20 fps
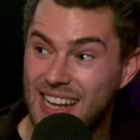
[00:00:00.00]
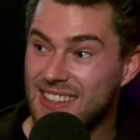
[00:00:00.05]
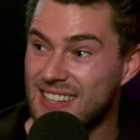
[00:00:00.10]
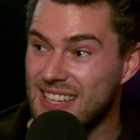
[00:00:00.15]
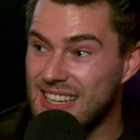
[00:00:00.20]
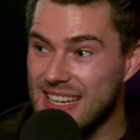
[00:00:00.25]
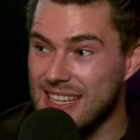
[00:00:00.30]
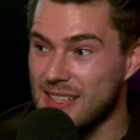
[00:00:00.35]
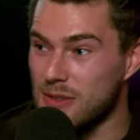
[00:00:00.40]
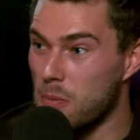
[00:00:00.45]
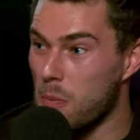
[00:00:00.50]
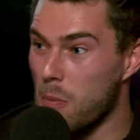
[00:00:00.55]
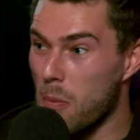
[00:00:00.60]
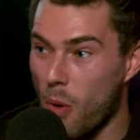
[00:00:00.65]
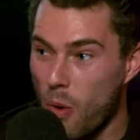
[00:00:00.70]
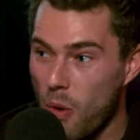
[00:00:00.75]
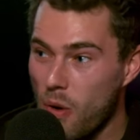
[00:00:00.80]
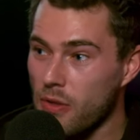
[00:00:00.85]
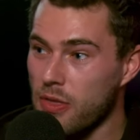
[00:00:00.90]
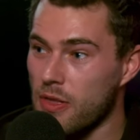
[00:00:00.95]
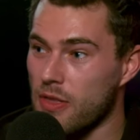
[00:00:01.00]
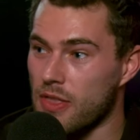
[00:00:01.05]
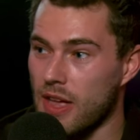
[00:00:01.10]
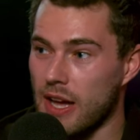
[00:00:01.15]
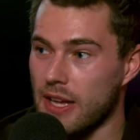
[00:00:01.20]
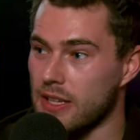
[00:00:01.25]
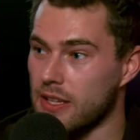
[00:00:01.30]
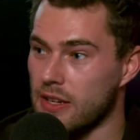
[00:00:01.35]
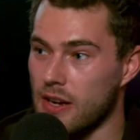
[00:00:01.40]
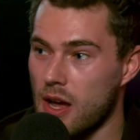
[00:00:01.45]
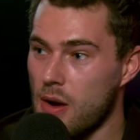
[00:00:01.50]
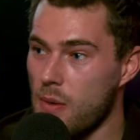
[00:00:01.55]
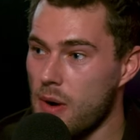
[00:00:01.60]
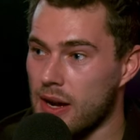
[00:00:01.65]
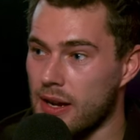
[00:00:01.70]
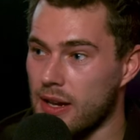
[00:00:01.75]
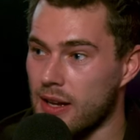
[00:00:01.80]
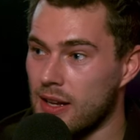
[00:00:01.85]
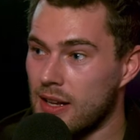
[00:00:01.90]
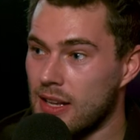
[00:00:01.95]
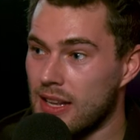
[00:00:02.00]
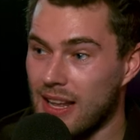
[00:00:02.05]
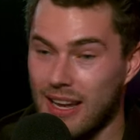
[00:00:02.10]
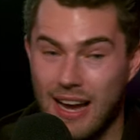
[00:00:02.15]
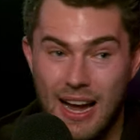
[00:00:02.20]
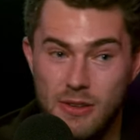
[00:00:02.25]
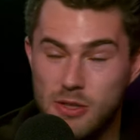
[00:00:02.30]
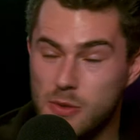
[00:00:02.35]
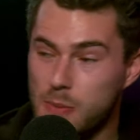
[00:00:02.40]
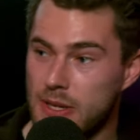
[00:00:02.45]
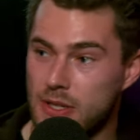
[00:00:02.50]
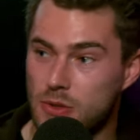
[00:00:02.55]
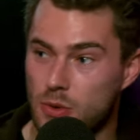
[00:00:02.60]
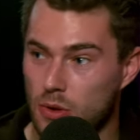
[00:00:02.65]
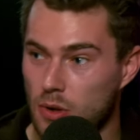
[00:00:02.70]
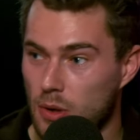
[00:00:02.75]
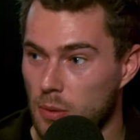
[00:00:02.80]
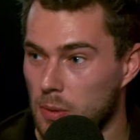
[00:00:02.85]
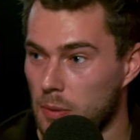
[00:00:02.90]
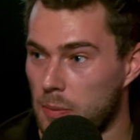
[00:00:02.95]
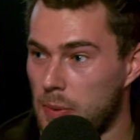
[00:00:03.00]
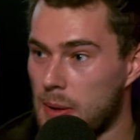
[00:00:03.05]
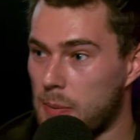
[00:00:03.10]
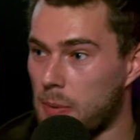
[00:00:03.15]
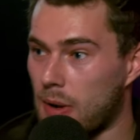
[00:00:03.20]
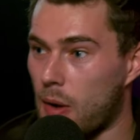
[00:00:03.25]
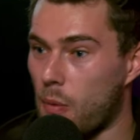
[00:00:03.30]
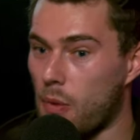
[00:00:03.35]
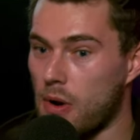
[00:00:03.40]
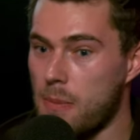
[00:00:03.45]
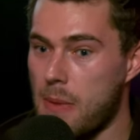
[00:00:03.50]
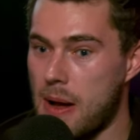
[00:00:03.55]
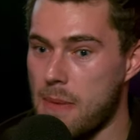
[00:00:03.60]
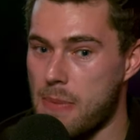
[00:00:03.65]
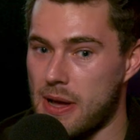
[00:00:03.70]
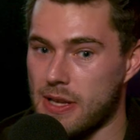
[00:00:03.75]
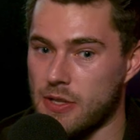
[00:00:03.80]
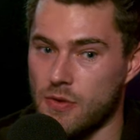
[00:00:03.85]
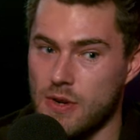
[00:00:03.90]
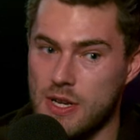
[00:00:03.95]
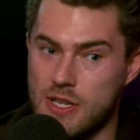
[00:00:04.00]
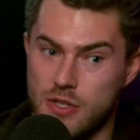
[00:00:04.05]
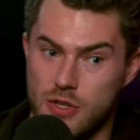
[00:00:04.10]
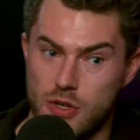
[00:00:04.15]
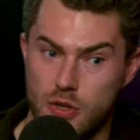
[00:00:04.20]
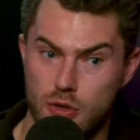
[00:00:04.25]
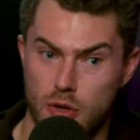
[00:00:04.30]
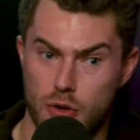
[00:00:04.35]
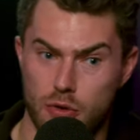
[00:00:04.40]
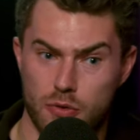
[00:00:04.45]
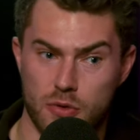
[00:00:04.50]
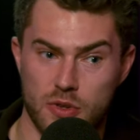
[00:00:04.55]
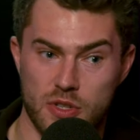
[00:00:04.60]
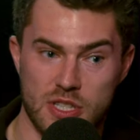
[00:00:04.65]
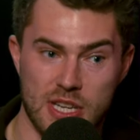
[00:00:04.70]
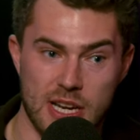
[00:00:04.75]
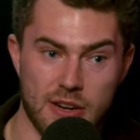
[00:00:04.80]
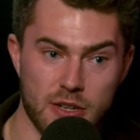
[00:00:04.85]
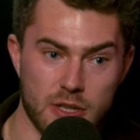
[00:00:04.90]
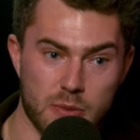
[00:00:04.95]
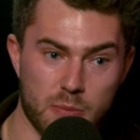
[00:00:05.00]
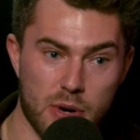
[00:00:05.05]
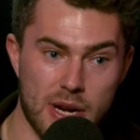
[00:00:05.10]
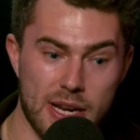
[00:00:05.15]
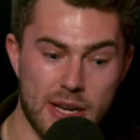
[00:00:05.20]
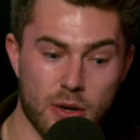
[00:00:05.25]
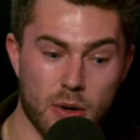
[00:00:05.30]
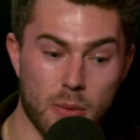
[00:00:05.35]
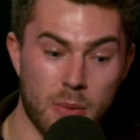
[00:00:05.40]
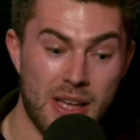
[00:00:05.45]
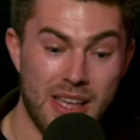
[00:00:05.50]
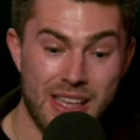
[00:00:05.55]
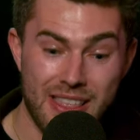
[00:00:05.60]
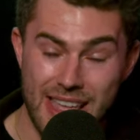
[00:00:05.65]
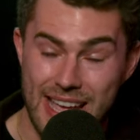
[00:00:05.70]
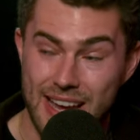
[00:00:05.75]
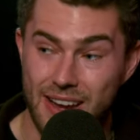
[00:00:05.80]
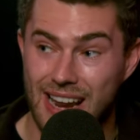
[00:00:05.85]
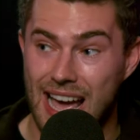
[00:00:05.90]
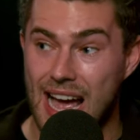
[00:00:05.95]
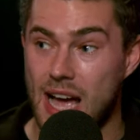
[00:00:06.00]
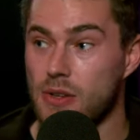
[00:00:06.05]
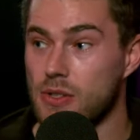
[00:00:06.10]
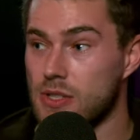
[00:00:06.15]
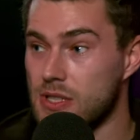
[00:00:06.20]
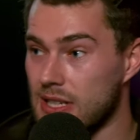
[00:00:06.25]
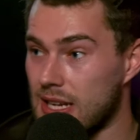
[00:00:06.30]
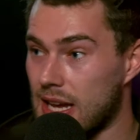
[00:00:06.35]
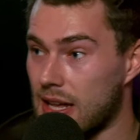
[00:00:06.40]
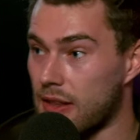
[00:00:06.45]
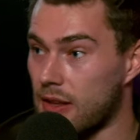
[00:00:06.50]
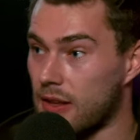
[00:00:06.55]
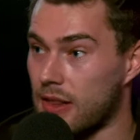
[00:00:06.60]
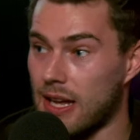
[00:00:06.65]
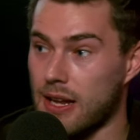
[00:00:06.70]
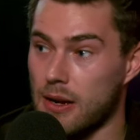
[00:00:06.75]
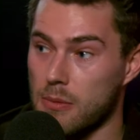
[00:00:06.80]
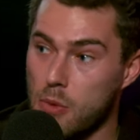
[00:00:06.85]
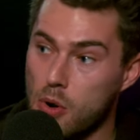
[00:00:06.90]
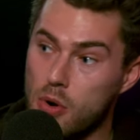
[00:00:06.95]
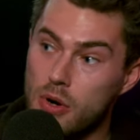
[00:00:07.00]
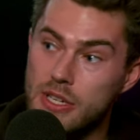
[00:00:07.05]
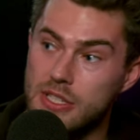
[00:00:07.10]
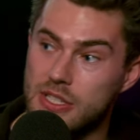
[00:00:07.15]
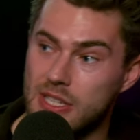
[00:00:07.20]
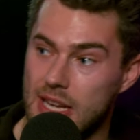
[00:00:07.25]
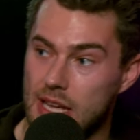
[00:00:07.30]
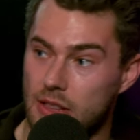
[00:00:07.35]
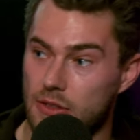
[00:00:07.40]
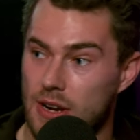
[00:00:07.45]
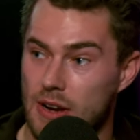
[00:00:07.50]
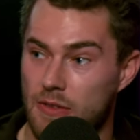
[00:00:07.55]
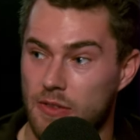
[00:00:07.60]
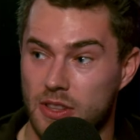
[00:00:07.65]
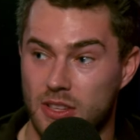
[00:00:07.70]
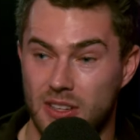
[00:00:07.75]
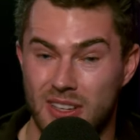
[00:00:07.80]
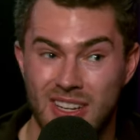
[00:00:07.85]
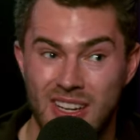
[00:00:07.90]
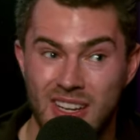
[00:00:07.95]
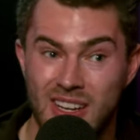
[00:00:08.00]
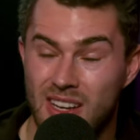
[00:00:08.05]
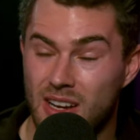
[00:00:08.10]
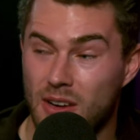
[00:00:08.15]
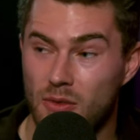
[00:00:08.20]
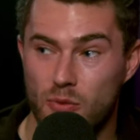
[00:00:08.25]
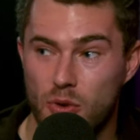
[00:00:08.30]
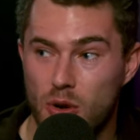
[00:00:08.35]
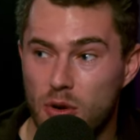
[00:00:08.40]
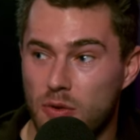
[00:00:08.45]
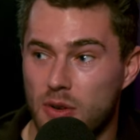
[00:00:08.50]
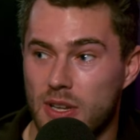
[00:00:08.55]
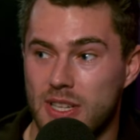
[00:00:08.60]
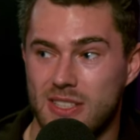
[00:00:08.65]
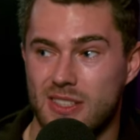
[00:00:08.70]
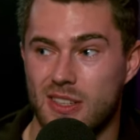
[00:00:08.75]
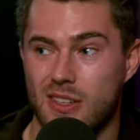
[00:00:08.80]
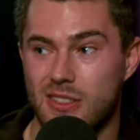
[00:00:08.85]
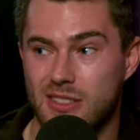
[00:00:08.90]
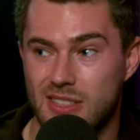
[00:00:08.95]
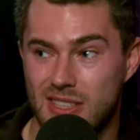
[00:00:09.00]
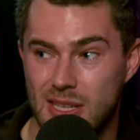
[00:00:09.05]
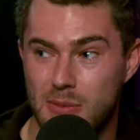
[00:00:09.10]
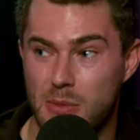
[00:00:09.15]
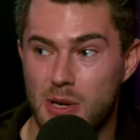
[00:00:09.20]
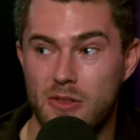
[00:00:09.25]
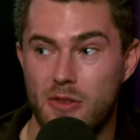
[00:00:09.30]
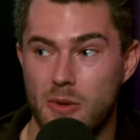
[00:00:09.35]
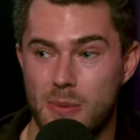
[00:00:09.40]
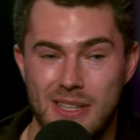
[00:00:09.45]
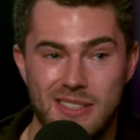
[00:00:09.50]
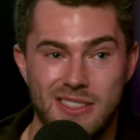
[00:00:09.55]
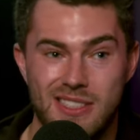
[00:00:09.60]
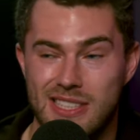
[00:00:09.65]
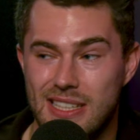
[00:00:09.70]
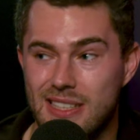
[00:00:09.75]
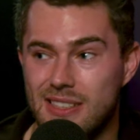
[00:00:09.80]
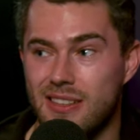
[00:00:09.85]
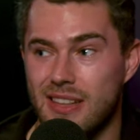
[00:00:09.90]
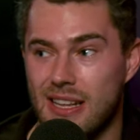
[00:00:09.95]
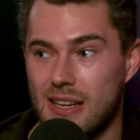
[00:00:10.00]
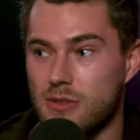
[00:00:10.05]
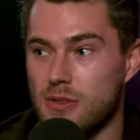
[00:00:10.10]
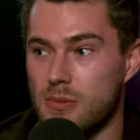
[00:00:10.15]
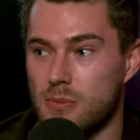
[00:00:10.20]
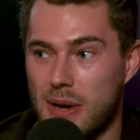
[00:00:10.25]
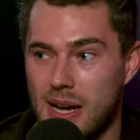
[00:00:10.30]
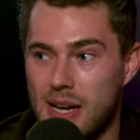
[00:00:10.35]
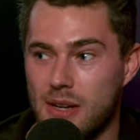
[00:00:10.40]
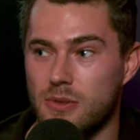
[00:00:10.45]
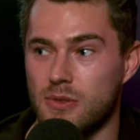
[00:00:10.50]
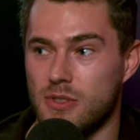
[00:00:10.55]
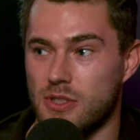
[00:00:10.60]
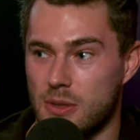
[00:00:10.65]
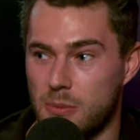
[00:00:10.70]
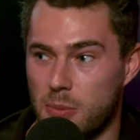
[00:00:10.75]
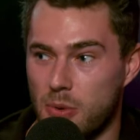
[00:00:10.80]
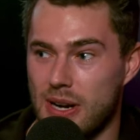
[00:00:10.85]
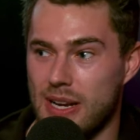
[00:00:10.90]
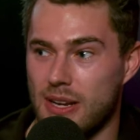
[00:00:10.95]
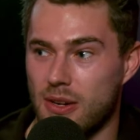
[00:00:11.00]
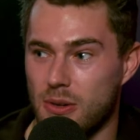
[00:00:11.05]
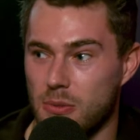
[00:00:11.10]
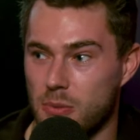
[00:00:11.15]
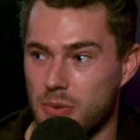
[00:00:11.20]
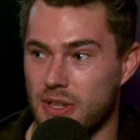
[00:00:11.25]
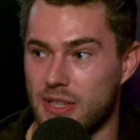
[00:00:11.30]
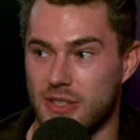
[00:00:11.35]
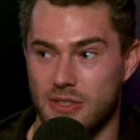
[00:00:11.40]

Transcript: I think it's more than that, you know, Anna. Like, I was speaking to a couple of people, like one of my best friends has just gone through a serious breakup. They got a house together, they had a mortgage together and everything, and roughly it's costing him over about £6,000 to break up with